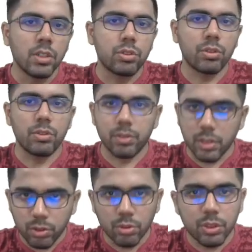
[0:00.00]
So if you're
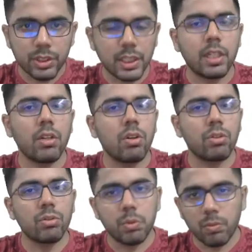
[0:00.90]
new to the channel or
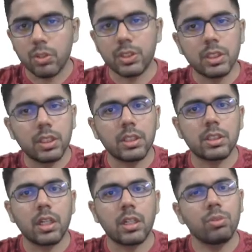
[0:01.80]
you'll be watching this,
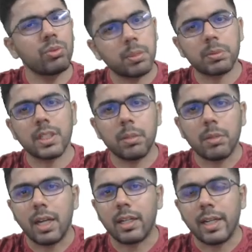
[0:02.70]
do subscribe
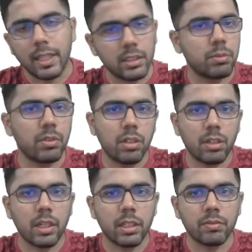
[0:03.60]
and like
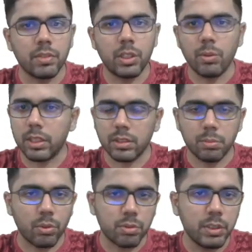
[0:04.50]
the video and
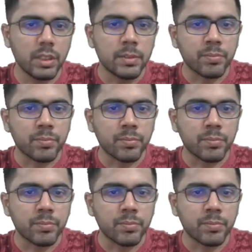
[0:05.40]
support me.